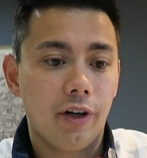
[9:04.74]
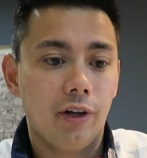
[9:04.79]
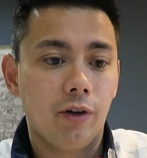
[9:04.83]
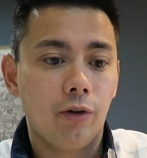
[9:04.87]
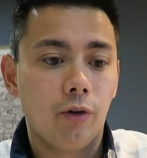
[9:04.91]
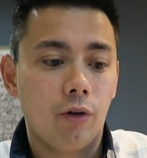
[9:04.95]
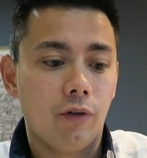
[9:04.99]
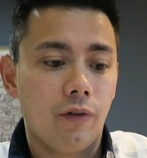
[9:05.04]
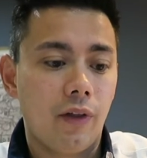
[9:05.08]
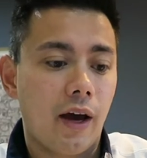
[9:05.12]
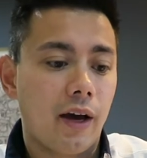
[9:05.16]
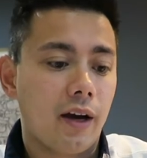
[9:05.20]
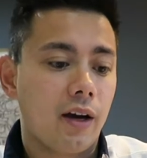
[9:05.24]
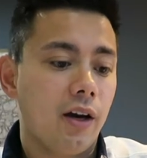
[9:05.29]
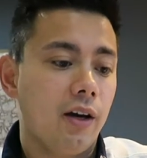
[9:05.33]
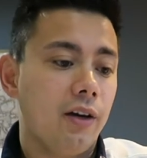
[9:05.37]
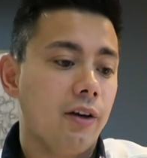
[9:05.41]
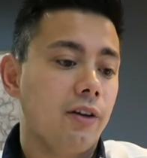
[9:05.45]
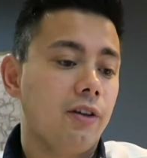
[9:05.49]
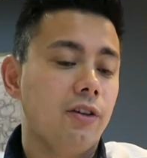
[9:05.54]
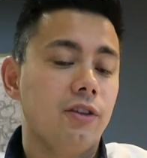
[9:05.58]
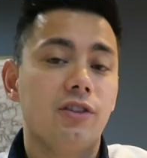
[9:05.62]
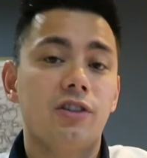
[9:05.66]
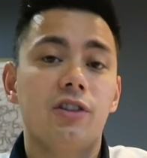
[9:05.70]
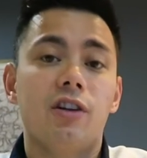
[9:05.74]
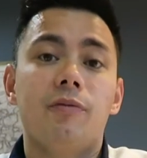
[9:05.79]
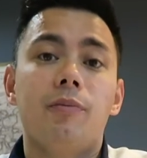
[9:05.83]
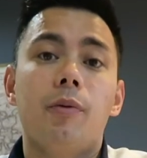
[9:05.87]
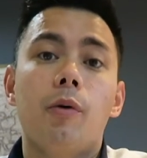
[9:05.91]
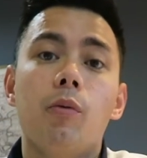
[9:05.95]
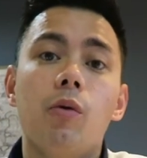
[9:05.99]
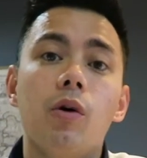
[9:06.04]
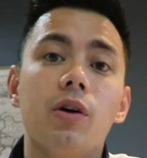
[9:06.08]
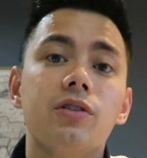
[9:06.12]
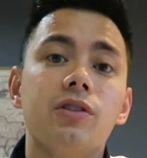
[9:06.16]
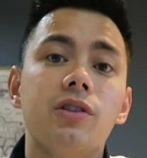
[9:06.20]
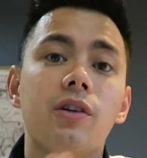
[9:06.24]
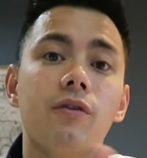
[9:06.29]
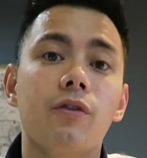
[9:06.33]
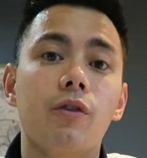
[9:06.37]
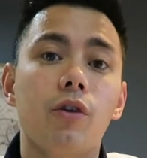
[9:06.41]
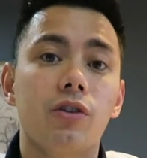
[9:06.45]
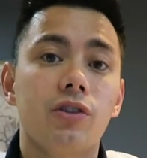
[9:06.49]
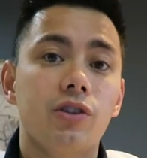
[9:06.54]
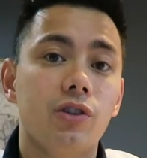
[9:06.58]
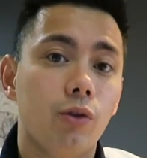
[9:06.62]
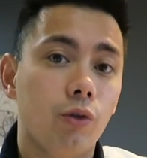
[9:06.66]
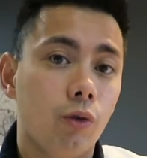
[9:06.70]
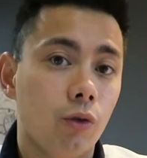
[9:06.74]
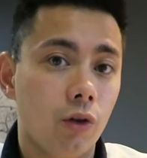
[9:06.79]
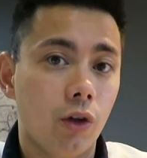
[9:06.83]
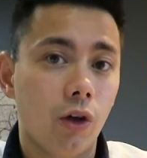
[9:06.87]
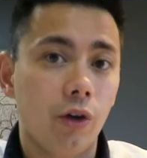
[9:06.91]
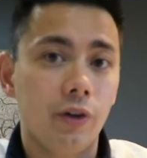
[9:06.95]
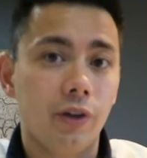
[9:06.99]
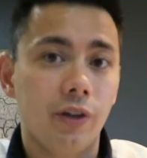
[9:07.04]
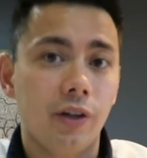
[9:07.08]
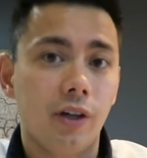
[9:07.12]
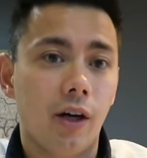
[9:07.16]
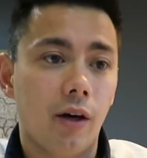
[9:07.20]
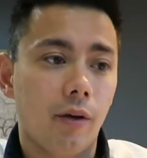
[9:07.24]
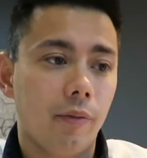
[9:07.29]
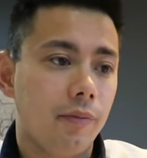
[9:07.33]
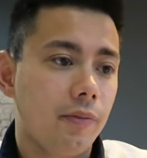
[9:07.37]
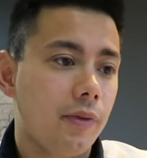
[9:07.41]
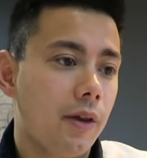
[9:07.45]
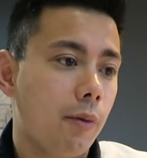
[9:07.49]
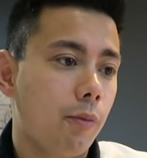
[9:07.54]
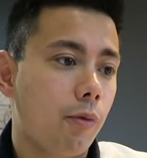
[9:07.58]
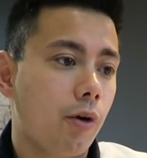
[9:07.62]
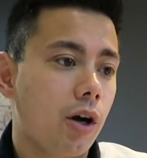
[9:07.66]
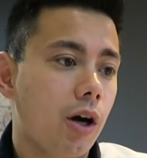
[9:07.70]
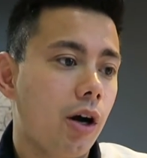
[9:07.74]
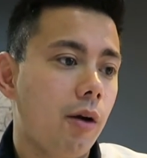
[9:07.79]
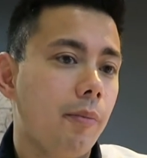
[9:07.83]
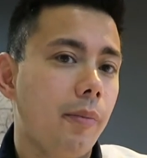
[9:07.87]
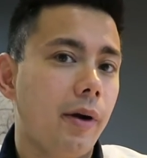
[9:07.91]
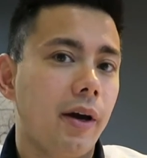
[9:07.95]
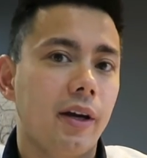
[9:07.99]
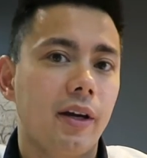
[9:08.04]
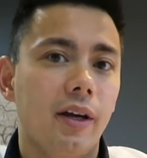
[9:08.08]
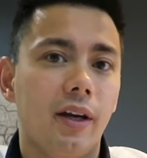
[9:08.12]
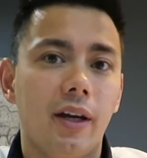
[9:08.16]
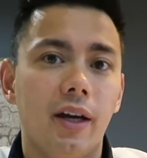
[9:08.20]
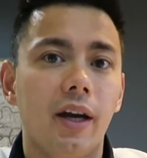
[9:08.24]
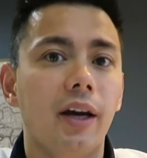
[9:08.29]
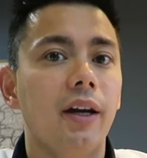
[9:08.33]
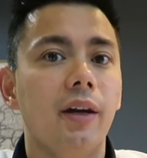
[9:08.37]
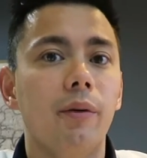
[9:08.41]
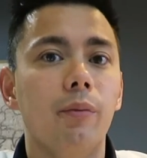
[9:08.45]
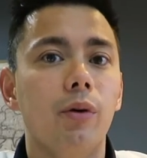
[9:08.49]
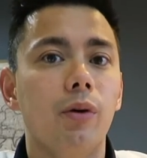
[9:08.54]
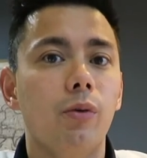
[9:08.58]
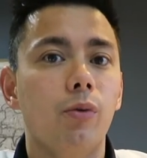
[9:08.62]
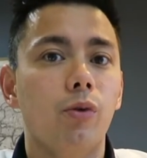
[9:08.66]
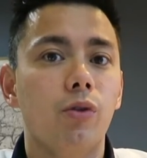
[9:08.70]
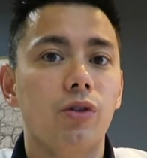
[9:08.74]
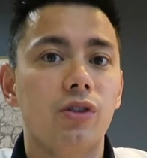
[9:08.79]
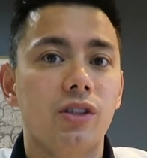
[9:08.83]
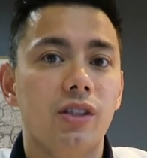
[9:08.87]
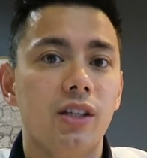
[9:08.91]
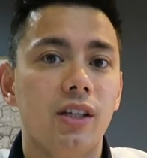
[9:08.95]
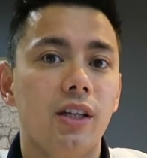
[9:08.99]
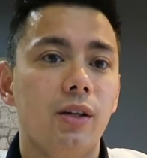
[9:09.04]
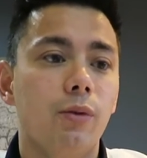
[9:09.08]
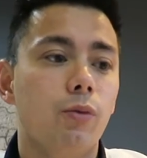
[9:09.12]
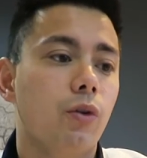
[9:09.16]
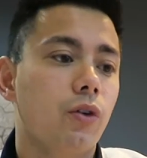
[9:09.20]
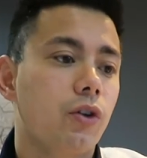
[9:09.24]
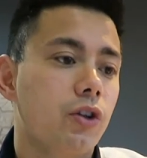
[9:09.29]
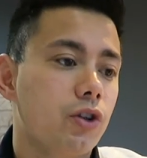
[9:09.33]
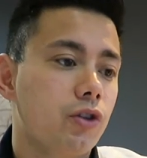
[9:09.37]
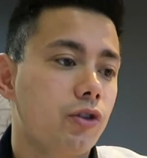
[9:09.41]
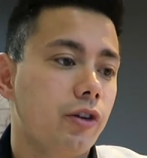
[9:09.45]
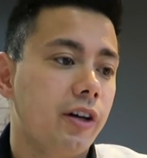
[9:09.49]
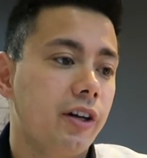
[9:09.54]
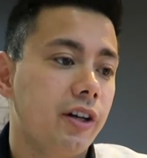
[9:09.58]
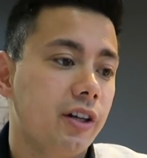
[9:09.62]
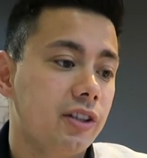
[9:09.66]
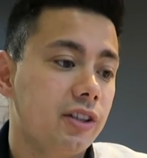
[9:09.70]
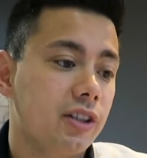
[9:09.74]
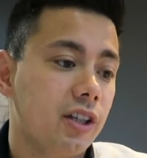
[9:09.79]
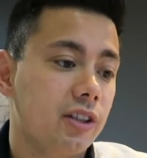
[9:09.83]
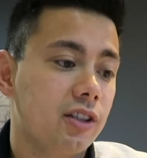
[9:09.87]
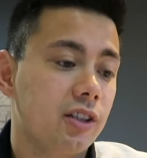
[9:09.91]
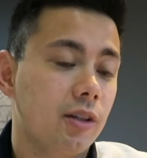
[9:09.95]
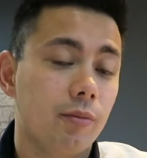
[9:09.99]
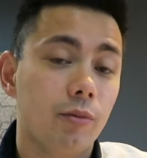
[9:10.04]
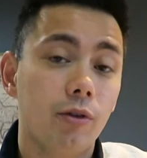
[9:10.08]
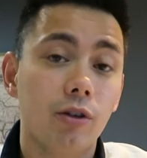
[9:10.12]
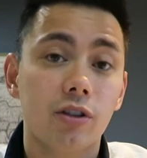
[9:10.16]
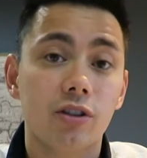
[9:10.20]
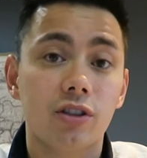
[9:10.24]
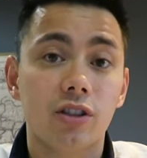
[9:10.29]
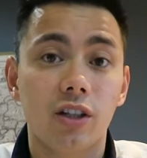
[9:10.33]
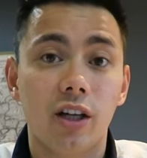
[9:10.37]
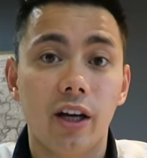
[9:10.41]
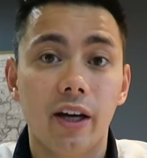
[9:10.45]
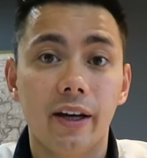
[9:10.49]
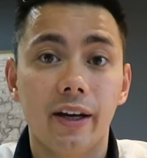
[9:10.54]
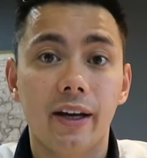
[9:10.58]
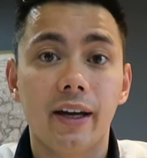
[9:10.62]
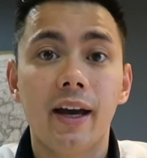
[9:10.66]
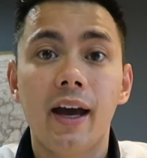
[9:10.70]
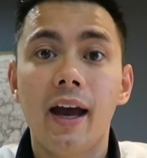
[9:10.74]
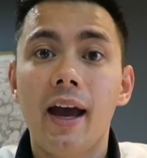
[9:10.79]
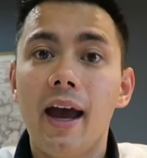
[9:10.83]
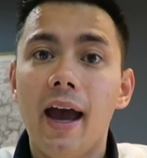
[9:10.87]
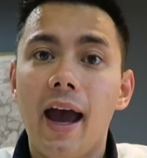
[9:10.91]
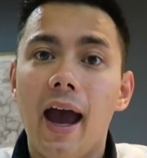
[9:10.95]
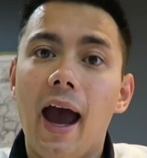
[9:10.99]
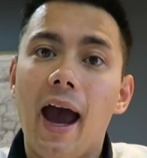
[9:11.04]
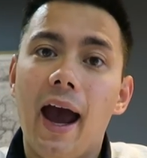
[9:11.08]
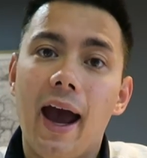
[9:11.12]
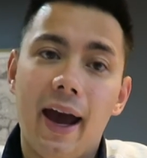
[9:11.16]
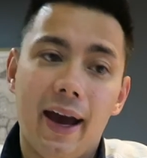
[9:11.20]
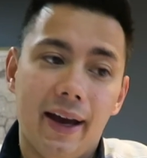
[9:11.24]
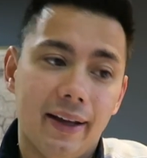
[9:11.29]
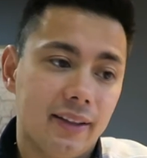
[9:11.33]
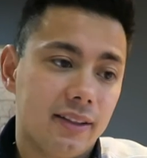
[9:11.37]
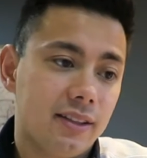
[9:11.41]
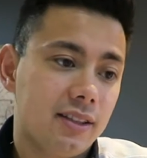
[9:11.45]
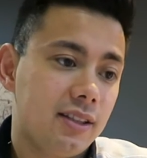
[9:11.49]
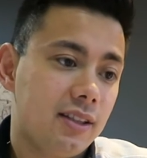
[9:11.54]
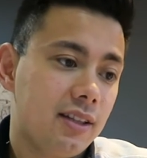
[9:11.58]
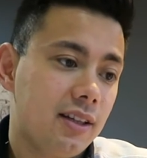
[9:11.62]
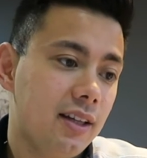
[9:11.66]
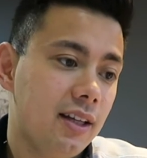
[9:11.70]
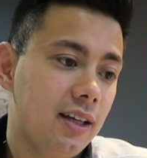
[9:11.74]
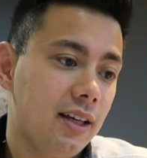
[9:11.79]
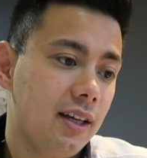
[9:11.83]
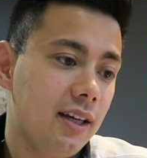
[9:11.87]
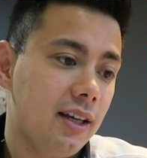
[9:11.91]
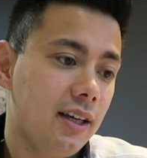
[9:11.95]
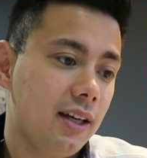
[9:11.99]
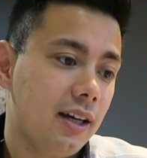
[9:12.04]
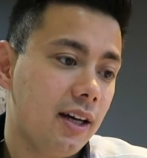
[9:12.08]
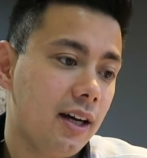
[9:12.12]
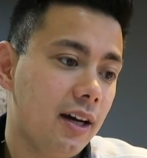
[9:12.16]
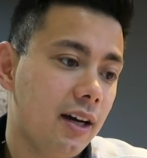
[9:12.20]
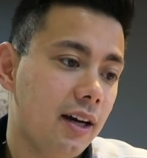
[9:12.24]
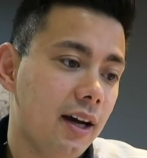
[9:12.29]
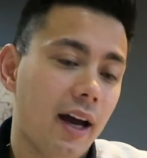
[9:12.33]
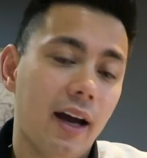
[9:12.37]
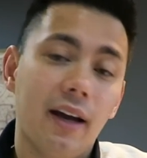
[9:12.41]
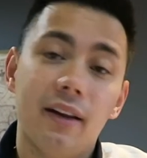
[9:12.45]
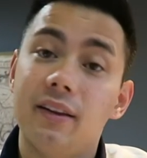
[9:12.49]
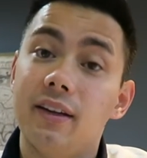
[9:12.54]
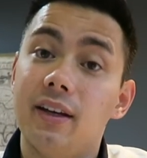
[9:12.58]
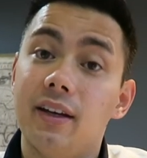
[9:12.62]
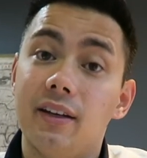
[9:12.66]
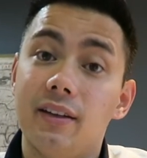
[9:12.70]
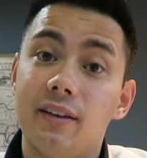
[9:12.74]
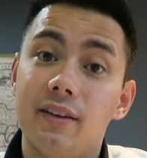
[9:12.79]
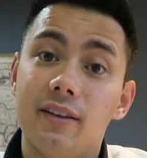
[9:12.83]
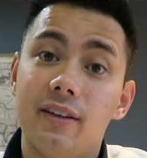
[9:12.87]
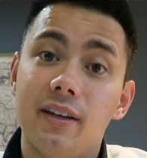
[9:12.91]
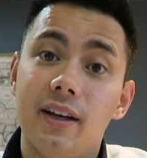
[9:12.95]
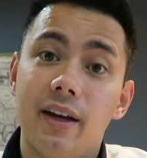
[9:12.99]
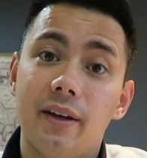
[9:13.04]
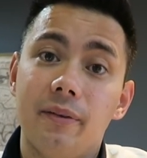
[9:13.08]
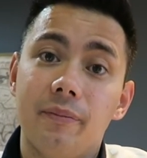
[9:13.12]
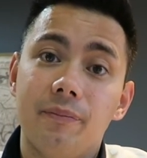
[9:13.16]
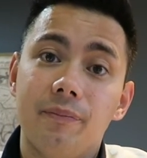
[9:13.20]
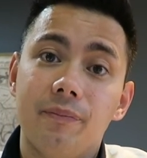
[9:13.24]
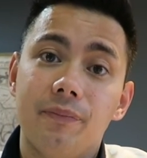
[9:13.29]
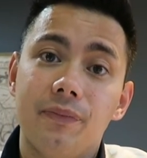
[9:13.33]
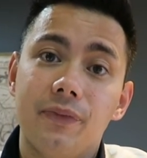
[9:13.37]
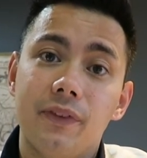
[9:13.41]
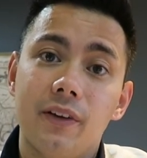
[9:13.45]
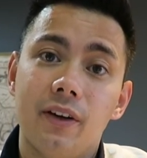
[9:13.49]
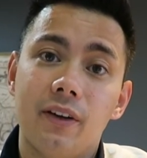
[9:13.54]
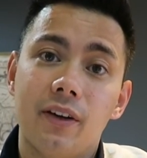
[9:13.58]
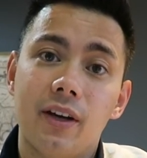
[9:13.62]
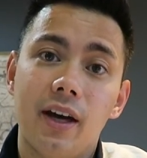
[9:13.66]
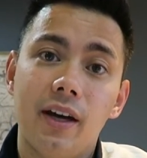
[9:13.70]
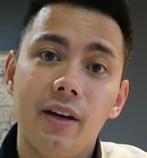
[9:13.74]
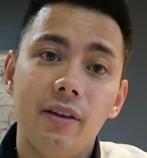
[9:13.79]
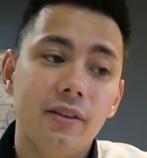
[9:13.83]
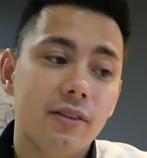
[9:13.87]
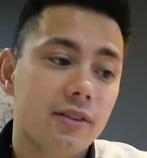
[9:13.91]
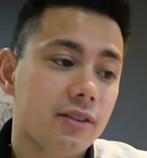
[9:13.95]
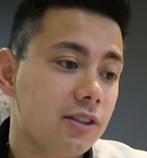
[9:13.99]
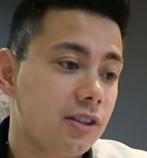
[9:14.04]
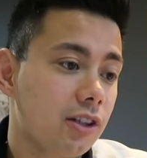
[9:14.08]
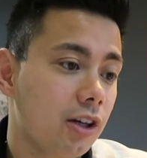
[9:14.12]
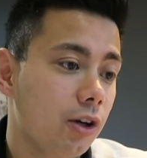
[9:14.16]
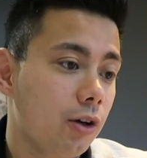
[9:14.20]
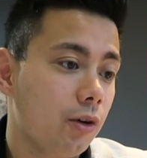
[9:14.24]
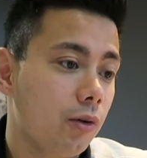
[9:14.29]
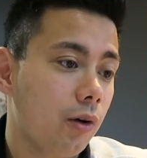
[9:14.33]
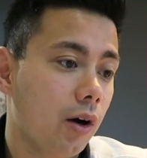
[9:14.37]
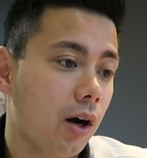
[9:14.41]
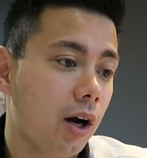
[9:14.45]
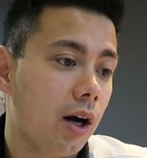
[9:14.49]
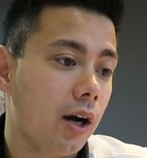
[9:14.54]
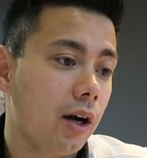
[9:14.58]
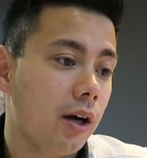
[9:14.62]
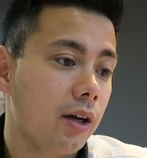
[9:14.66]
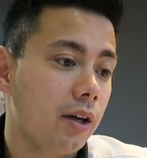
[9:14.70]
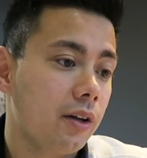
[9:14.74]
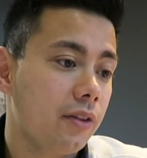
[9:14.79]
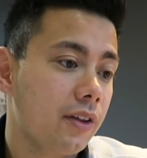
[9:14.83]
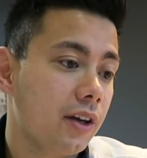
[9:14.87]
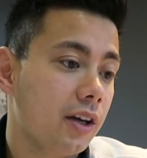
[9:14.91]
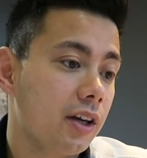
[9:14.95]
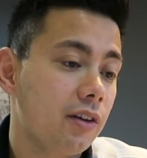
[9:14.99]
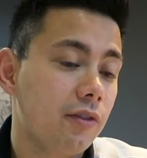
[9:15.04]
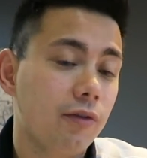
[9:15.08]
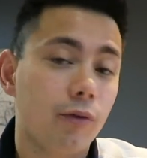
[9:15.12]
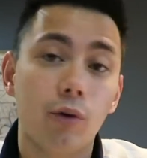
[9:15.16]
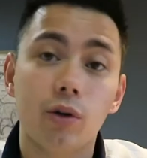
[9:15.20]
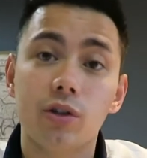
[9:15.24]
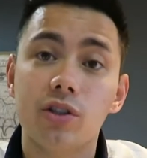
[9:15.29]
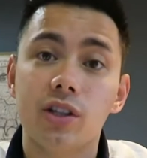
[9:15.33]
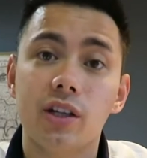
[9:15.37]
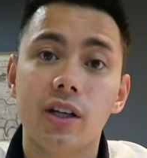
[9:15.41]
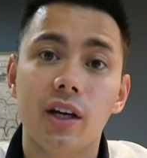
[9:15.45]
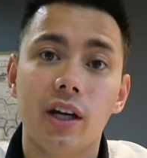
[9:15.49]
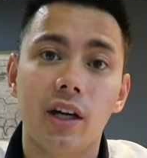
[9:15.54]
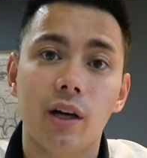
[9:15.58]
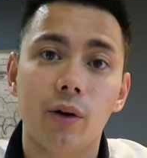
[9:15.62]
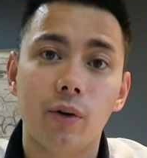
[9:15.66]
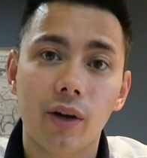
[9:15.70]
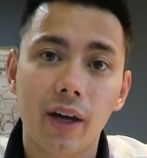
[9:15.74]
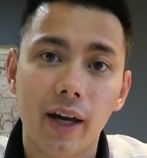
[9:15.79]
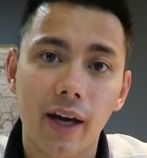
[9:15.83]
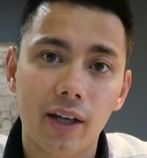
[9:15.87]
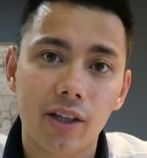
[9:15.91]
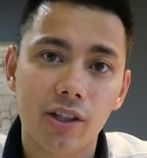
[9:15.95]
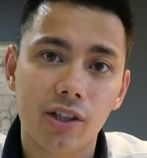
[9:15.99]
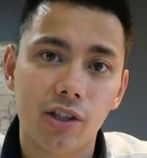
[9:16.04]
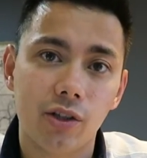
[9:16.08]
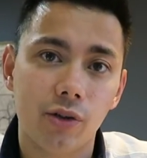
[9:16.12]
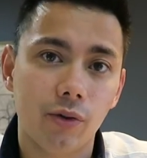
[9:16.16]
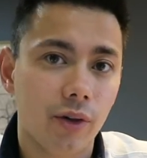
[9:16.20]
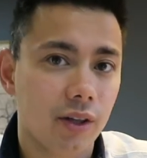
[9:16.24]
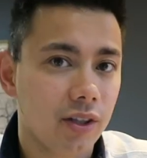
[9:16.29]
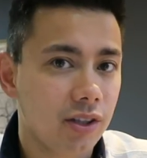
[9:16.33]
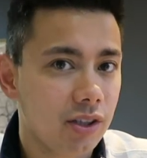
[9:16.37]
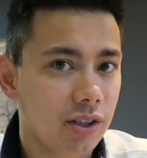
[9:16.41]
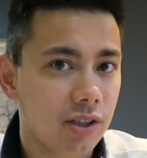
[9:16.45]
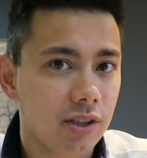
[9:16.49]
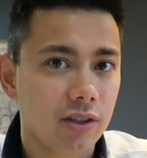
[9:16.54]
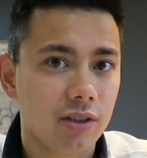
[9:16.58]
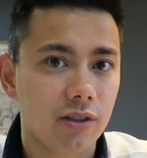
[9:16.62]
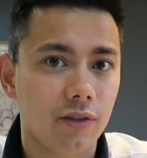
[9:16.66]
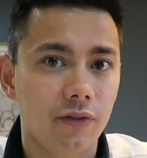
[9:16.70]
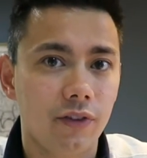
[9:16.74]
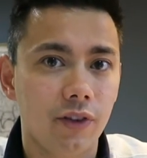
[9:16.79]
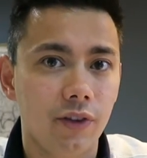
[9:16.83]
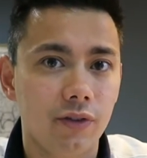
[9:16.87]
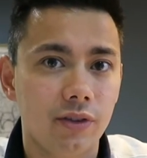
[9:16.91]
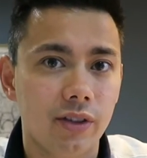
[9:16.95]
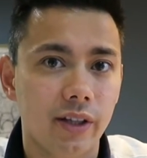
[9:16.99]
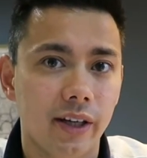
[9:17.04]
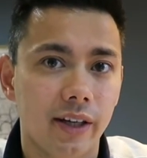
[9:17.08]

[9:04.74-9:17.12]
on it and all of that kind of good stuff. But once I've got it all loaded up, then we'll come back again and we will see what the trading setup looks like at the end of the day. Okay, so I thank you for watching and I'll catch you in just a few